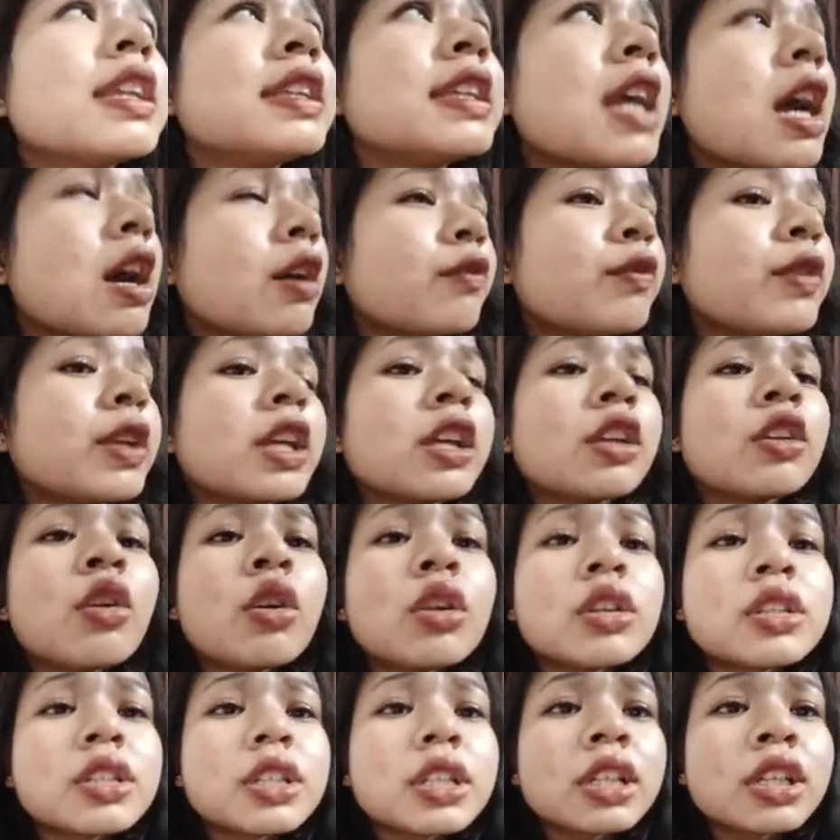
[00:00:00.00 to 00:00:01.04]
we
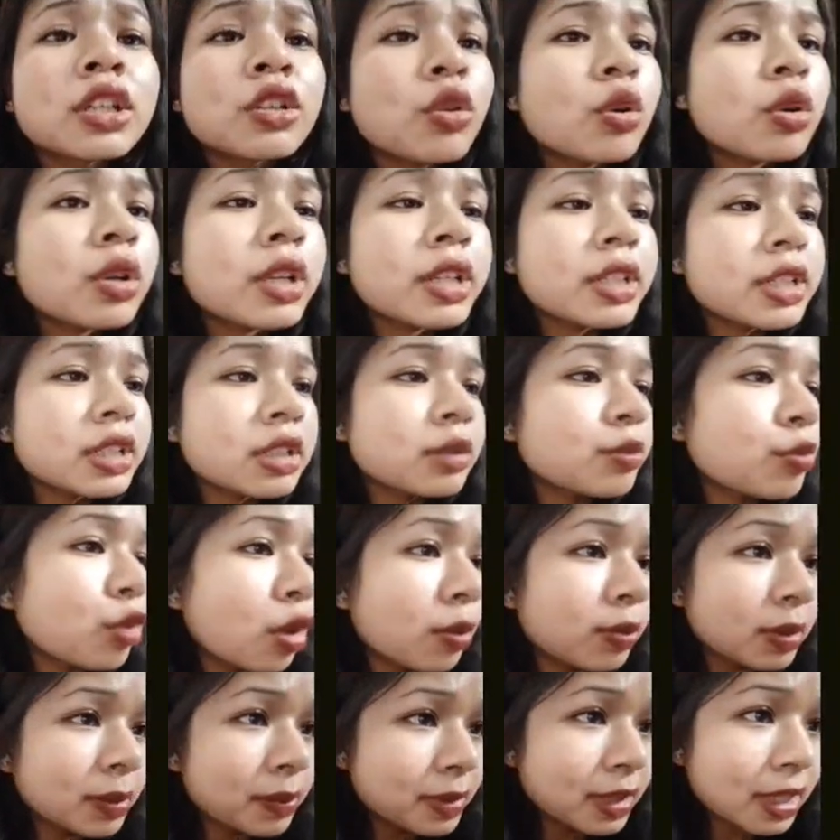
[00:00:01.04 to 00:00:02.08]
cannot ignore Indian
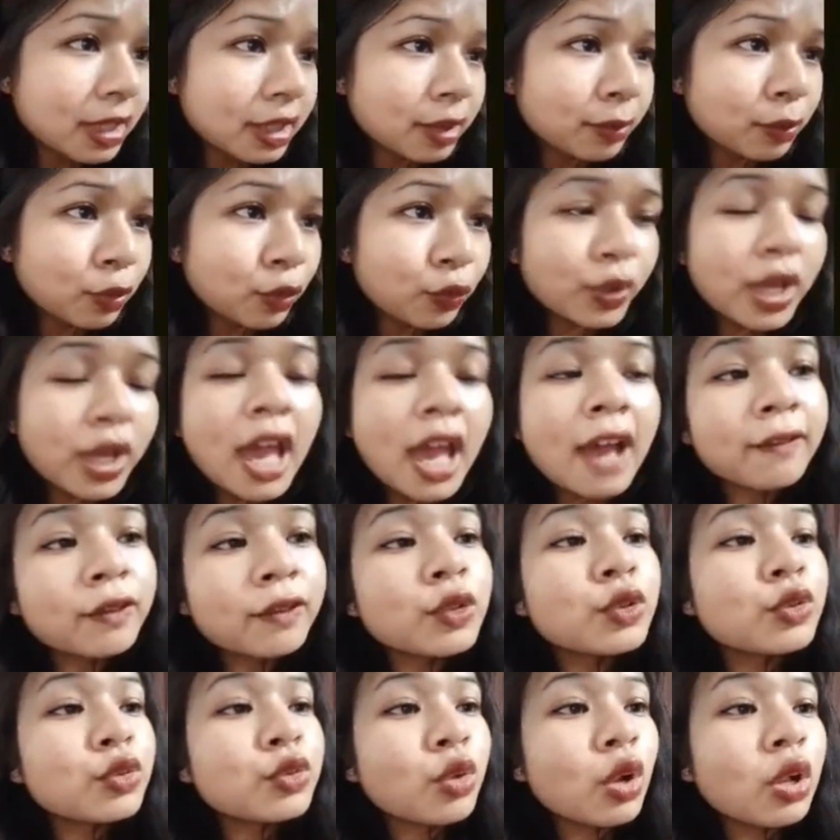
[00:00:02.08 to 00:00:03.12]
problems anymore. We have to
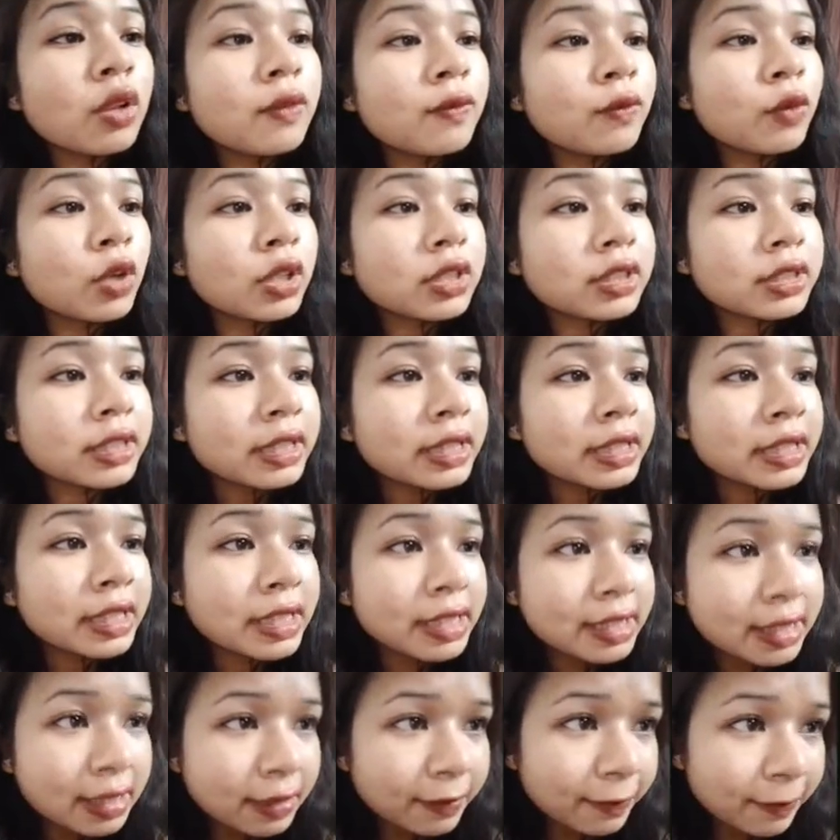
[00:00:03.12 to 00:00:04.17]
solve what
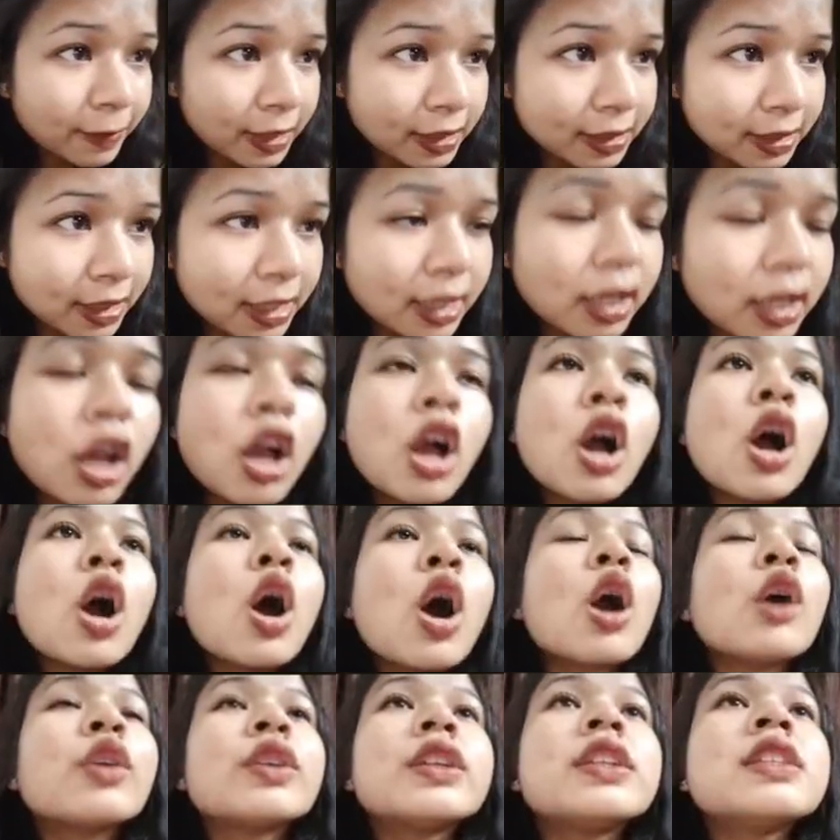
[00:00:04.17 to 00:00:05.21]
Indians are facing,
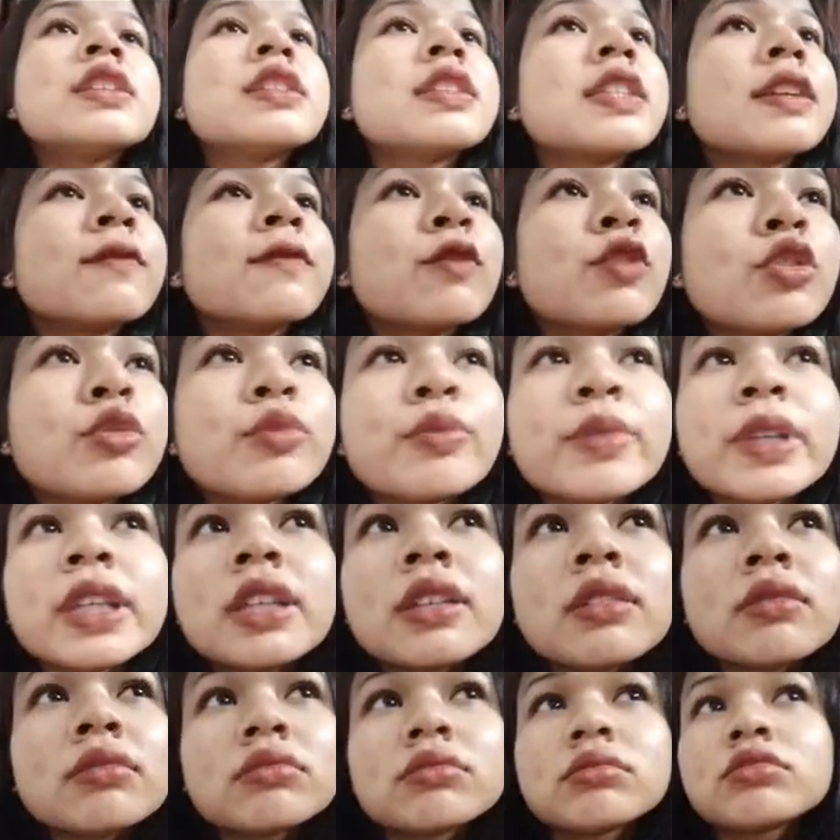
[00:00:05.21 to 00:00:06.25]
or else they won't be
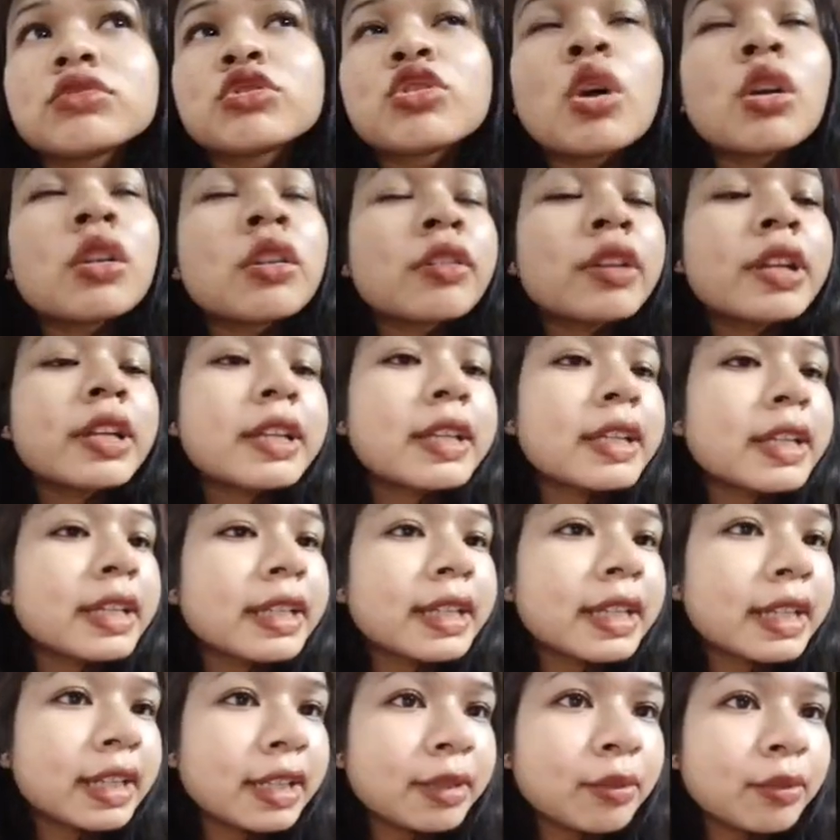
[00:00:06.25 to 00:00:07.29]
tolerating it
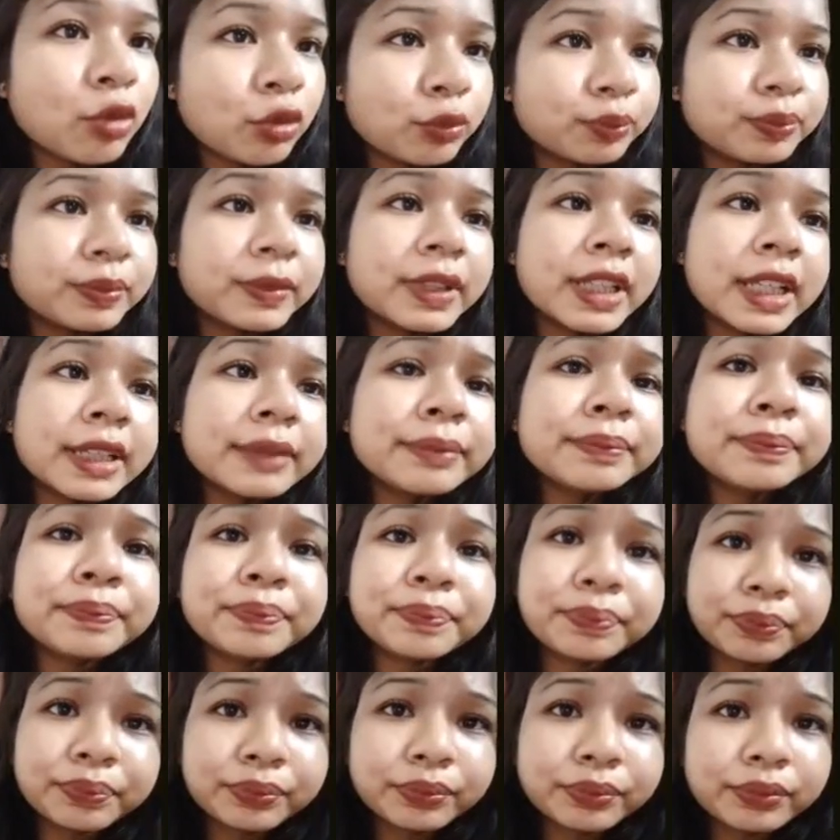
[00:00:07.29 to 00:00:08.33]
anymore. Then
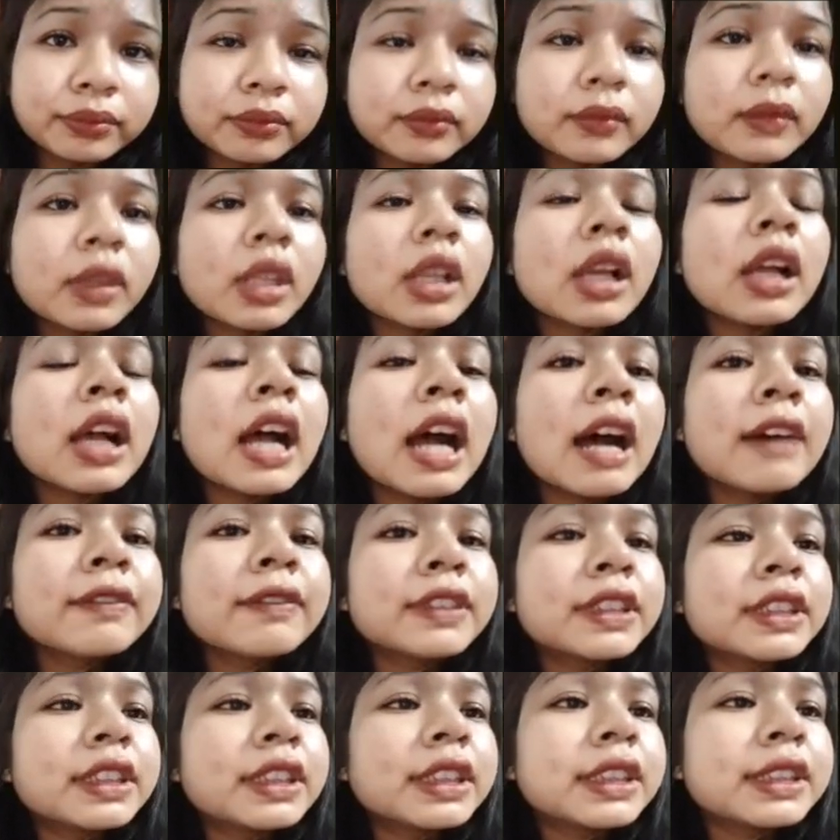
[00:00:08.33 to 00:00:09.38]

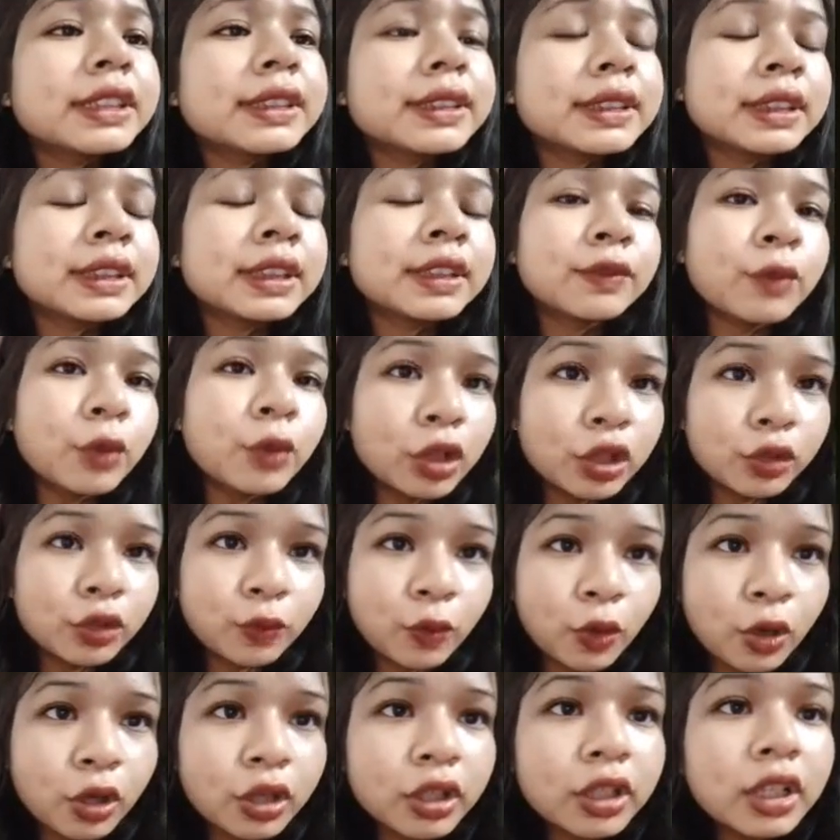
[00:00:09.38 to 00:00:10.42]
after the World
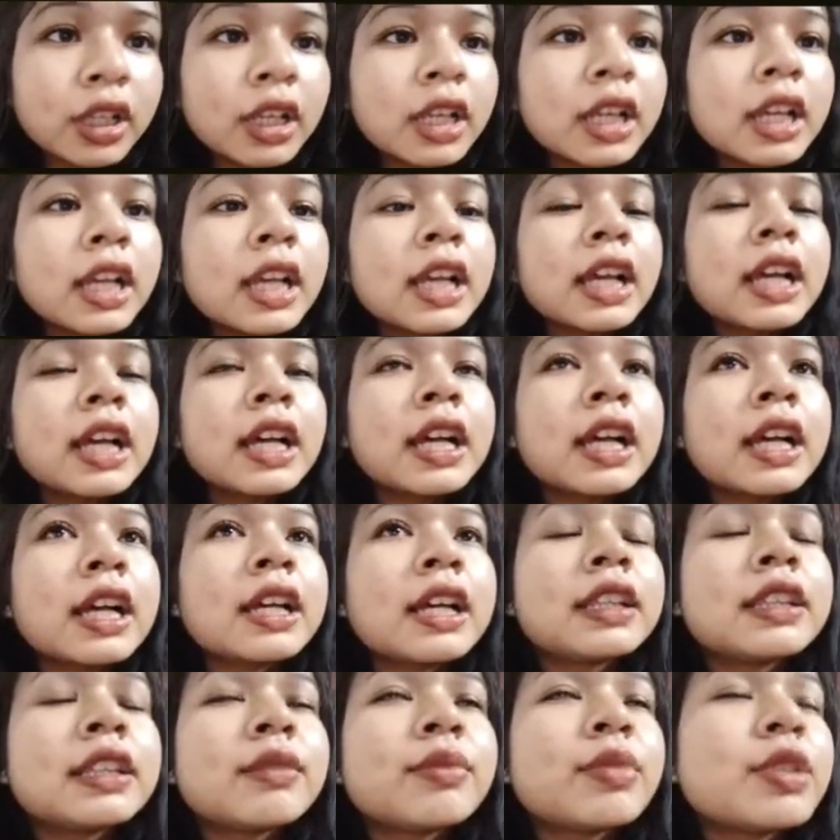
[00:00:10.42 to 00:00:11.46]
War,
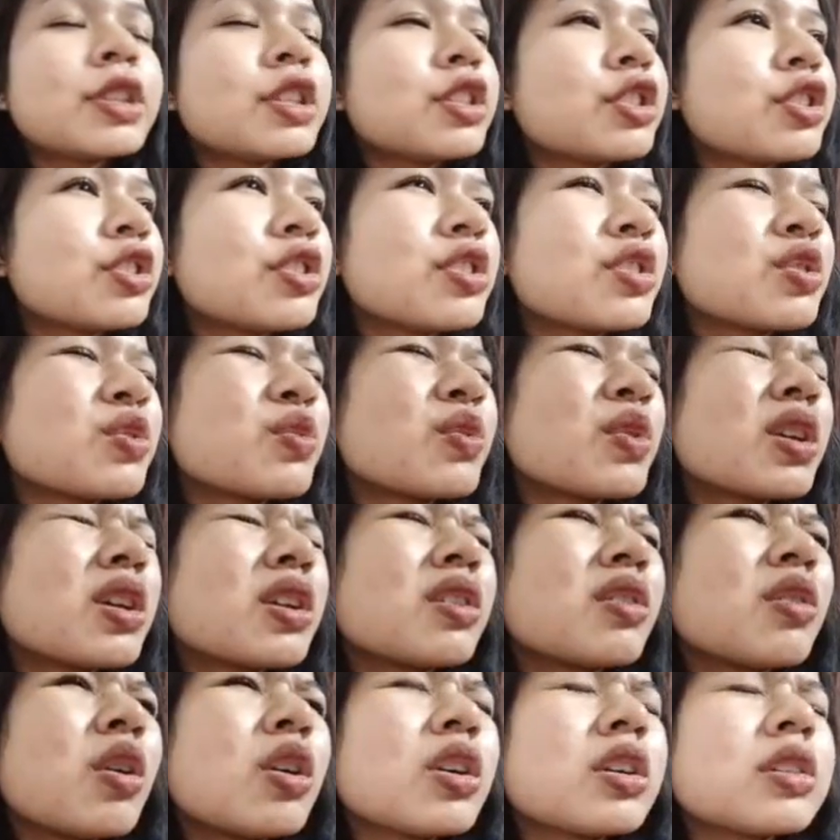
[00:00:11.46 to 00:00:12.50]
the Britishers were
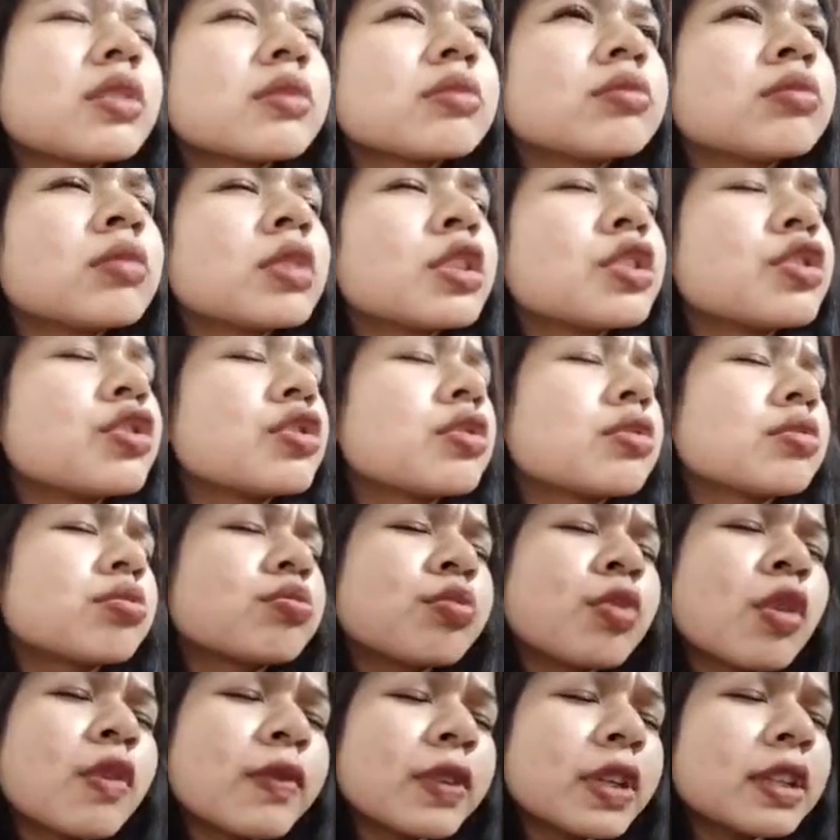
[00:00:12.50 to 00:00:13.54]
not much
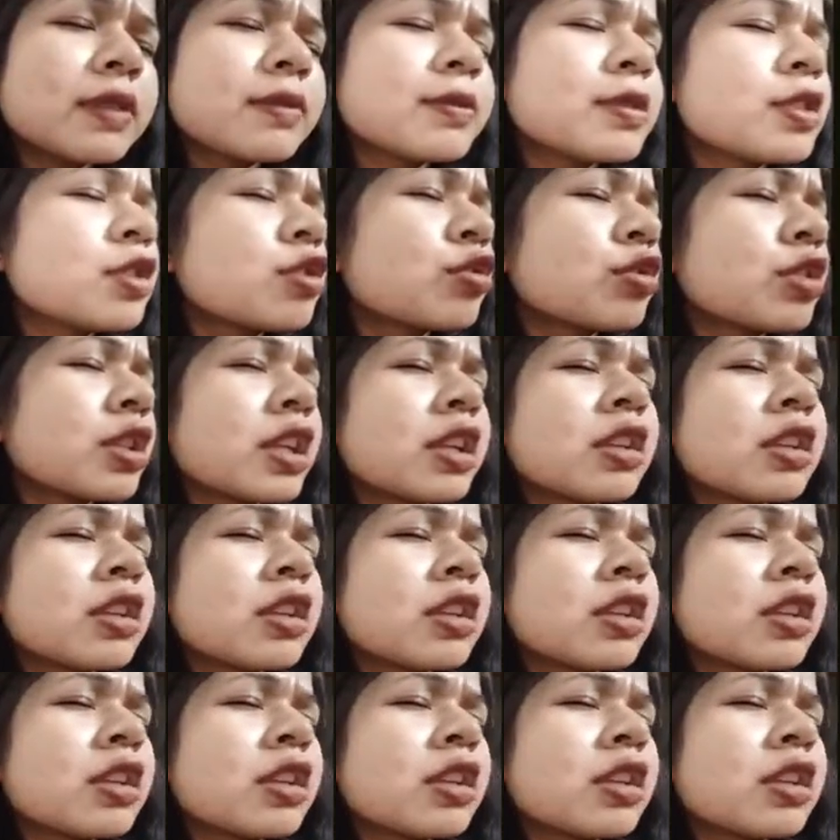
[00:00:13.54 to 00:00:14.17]
profitable, so they